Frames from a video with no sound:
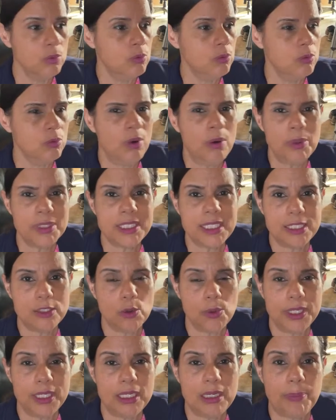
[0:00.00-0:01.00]
What was he
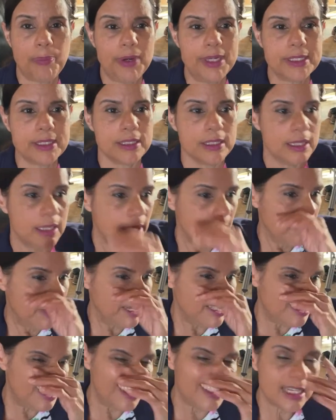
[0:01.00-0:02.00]
doing in the prison? My
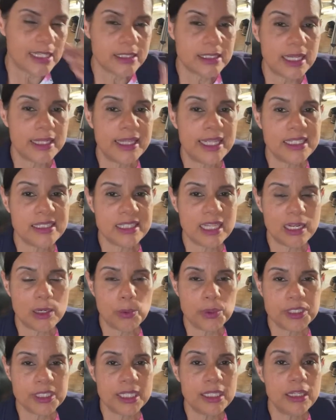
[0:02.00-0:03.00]
sister said they said he
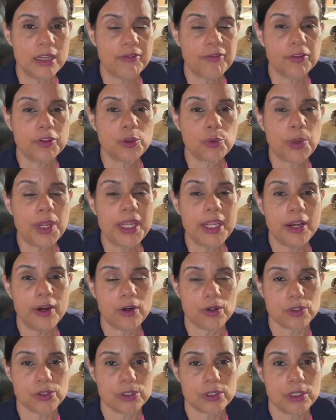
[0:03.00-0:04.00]
was in there for 3
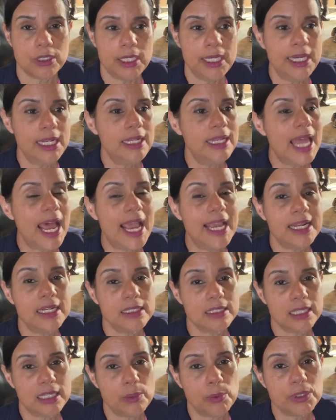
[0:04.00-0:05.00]
years. He lied and
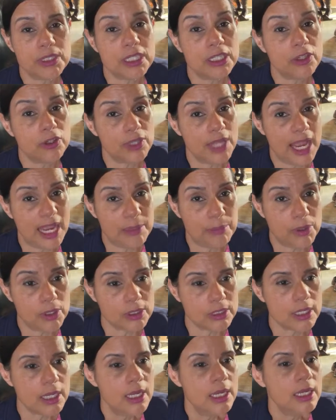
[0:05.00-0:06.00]
said he was in there 9
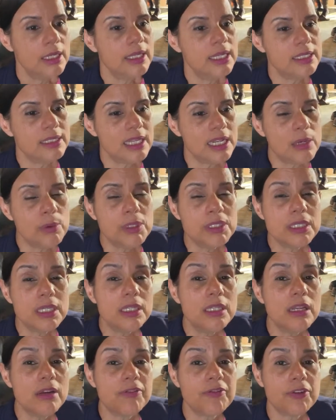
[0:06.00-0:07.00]
months. They said he was in
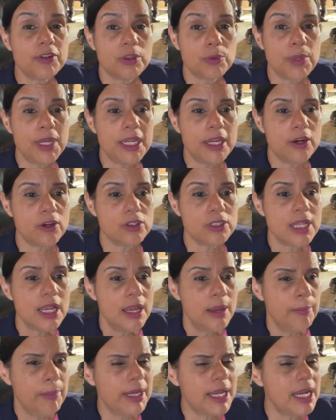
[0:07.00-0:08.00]
there for 3 years
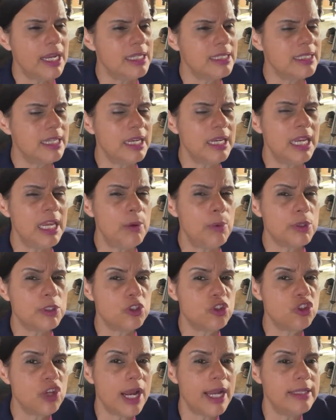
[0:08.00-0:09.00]
because he was
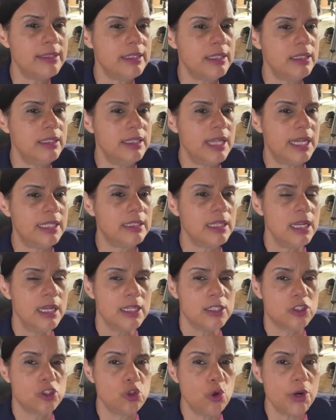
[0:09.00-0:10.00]
chanting that
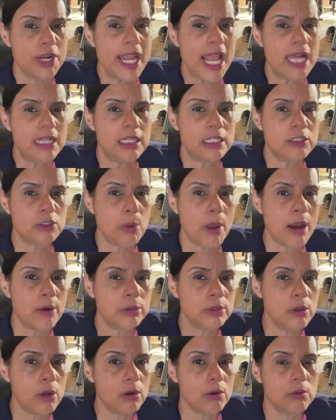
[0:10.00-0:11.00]
Surya,
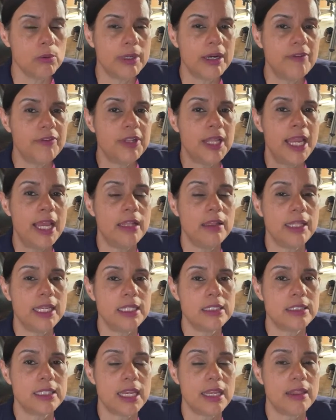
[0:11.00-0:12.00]
whatever the hell they
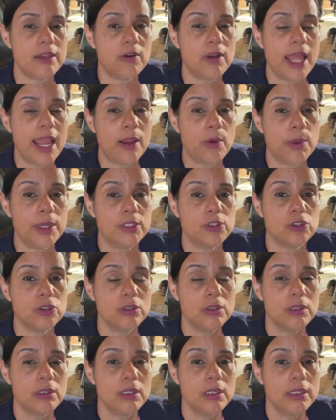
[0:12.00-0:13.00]
say, their language.
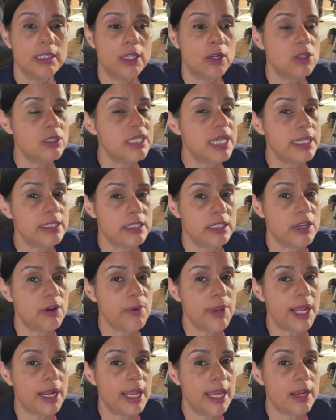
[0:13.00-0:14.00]
They don't say
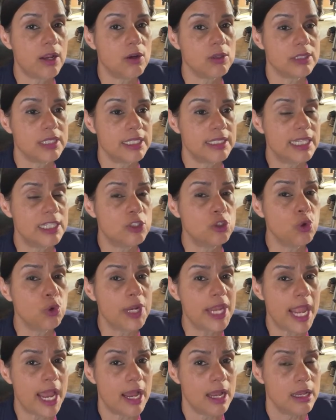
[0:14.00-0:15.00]
Syria like us. They say
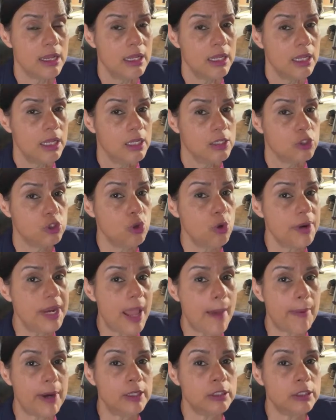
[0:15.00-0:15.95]
Surya. Surya,